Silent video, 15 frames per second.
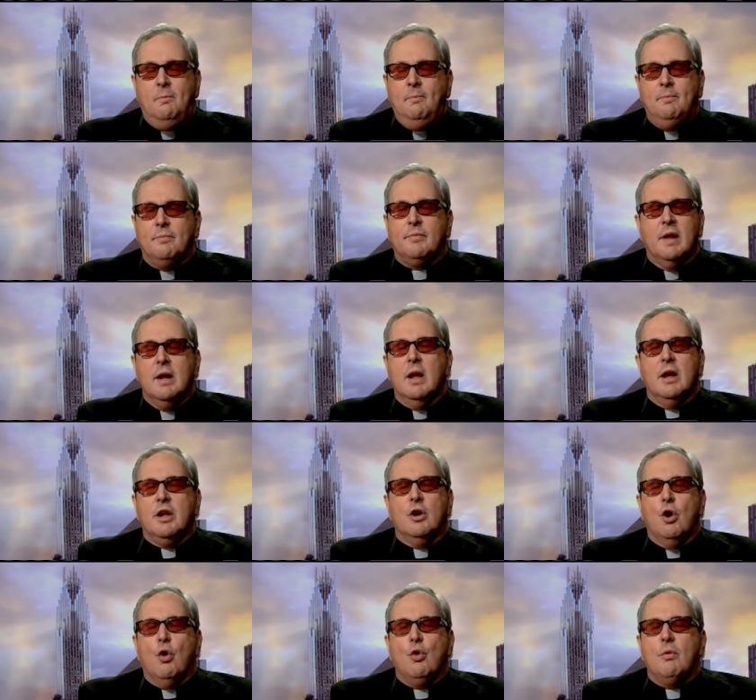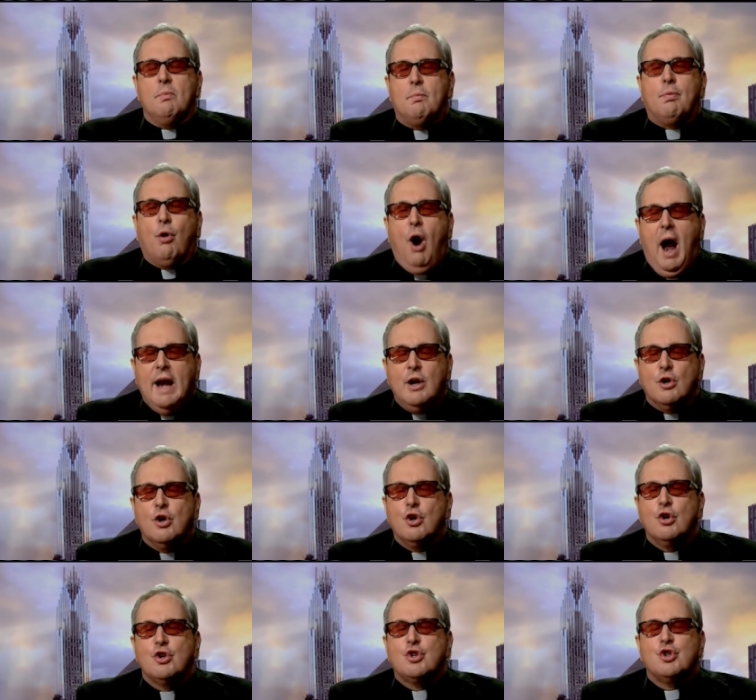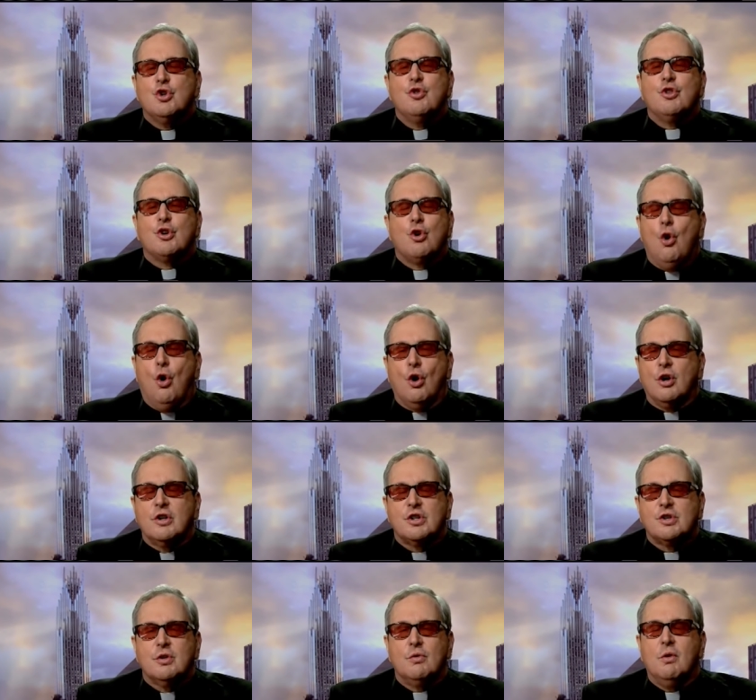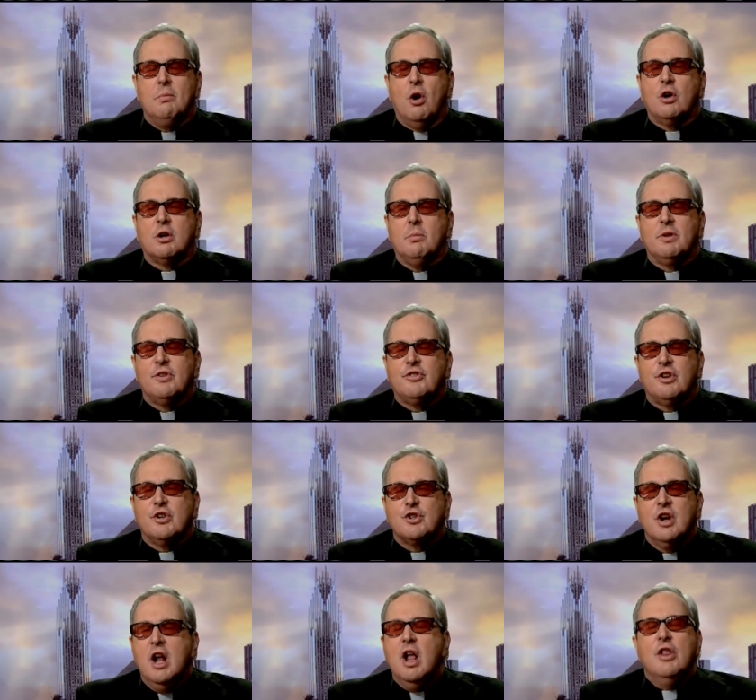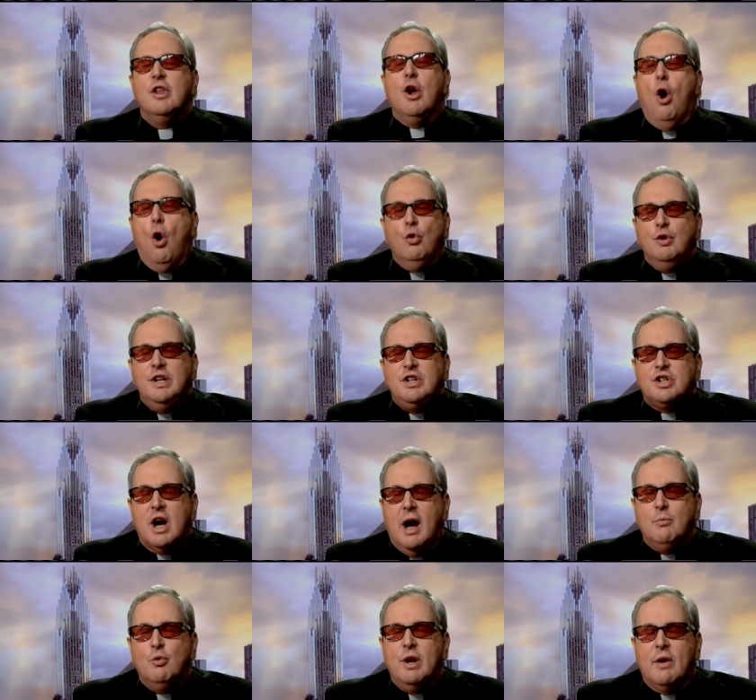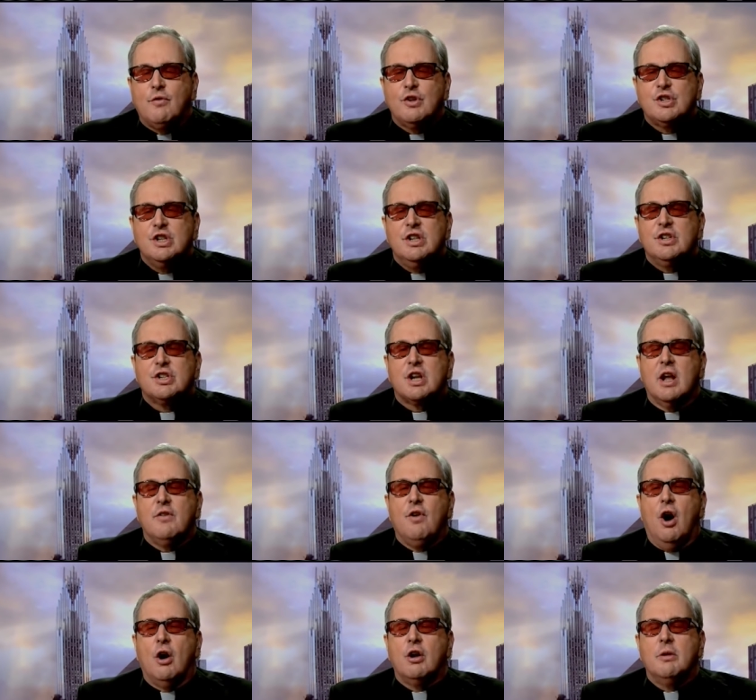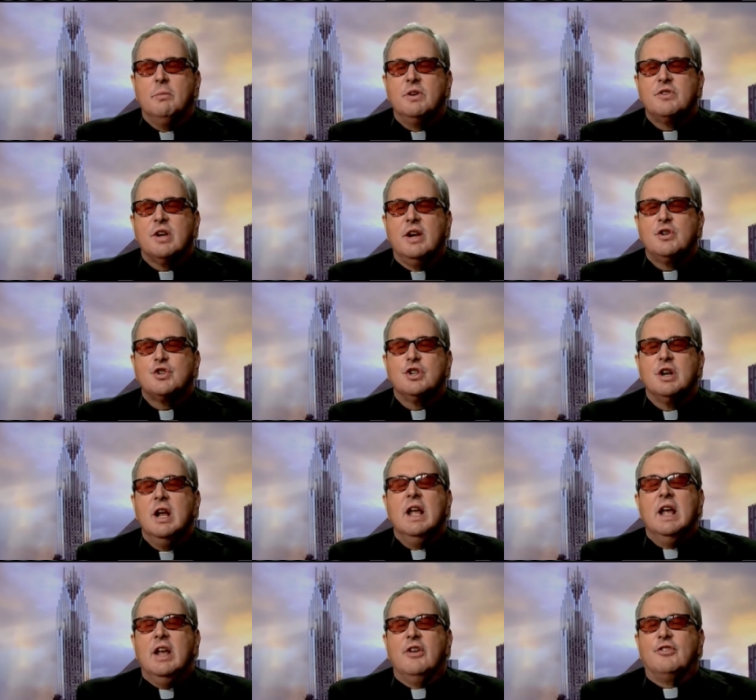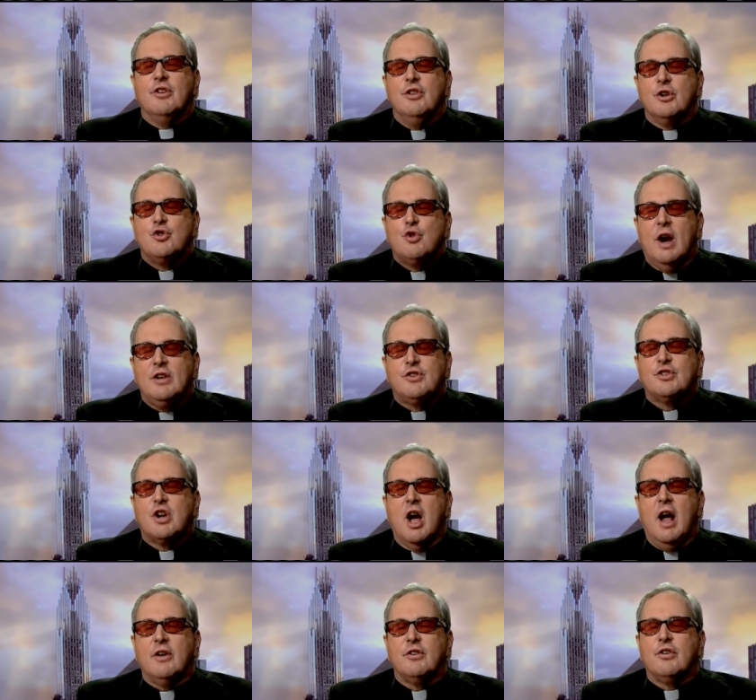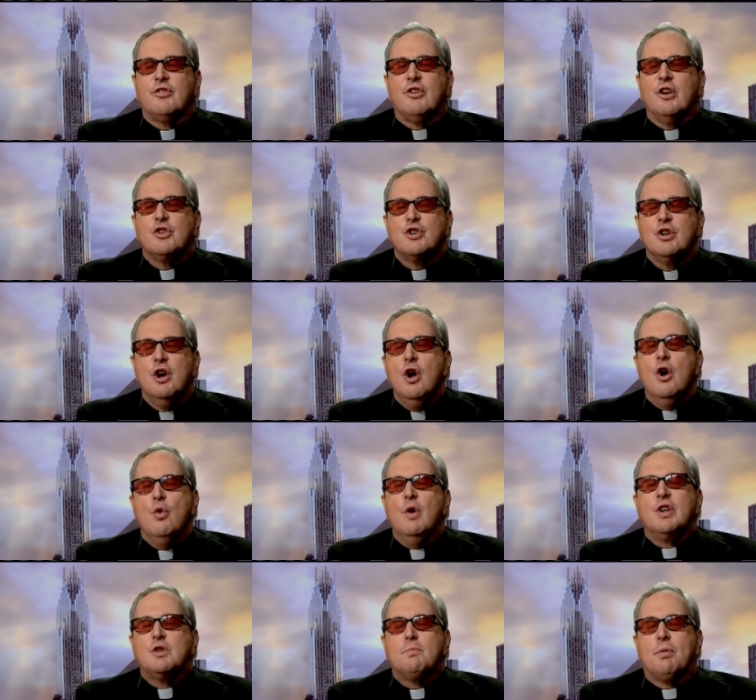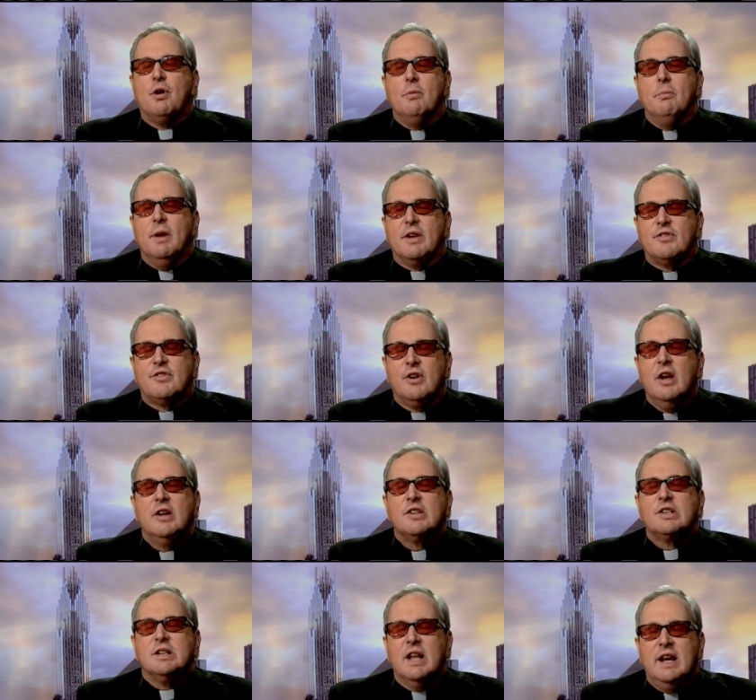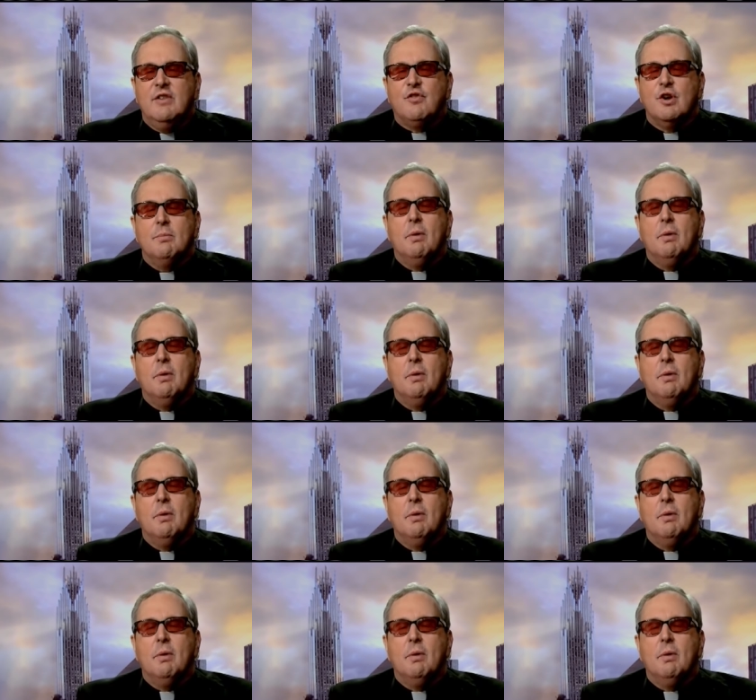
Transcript: you know, prior to the court's remarkable decision, the only time we ever see this kind of argumentation is in the Dred Scott decision, mm-hmm. which permits slavery.